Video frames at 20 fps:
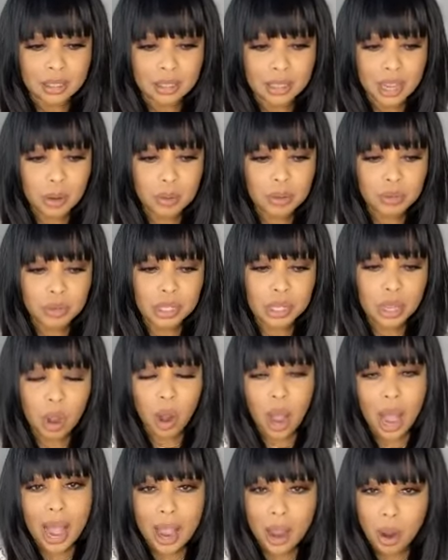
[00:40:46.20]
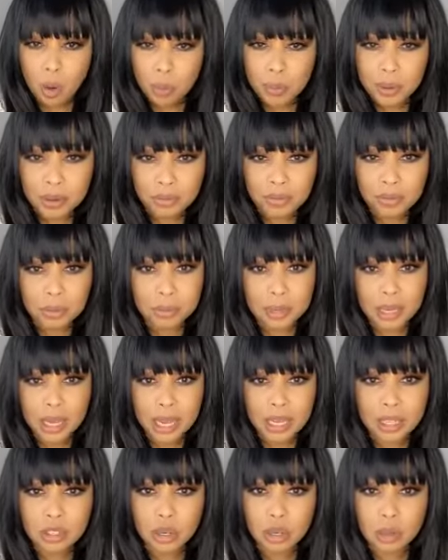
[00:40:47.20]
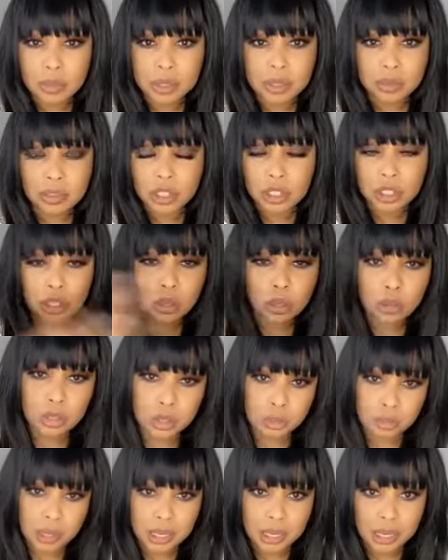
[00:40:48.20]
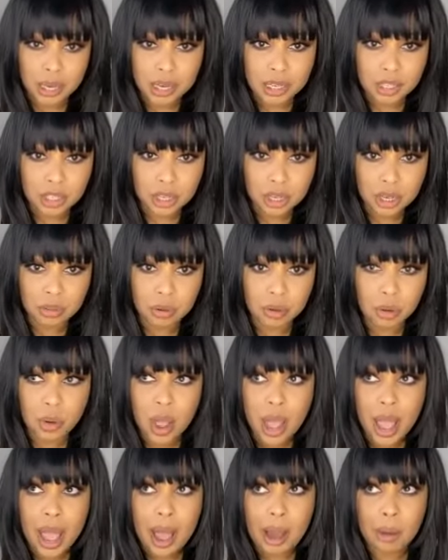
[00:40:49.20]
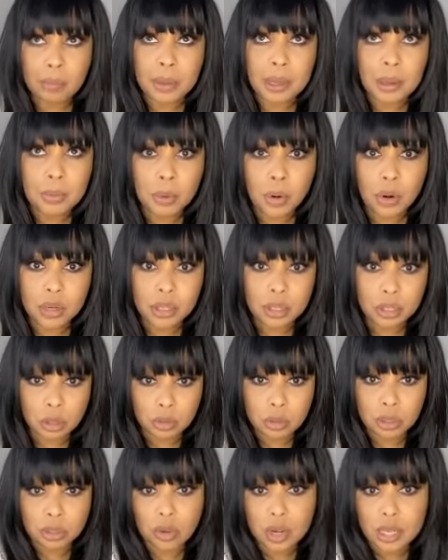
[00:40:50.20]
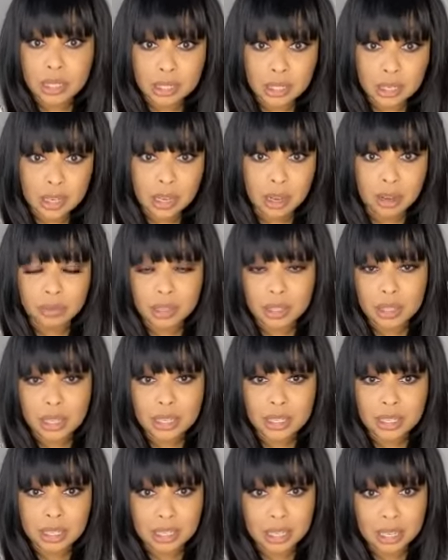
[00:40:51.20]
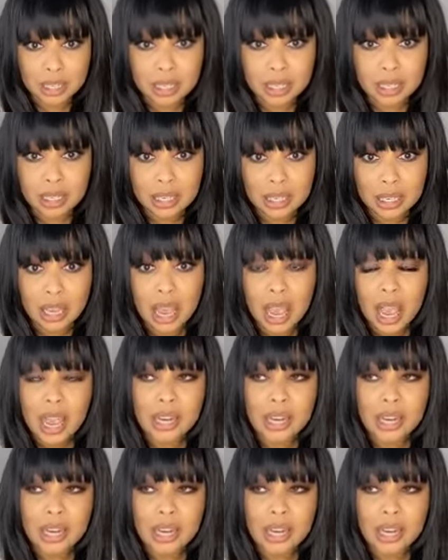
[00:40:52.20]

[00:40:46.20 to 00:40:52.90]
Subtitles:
that was really eye-opening for me in terms of just social media in general, how people are so trusting of the things that they see.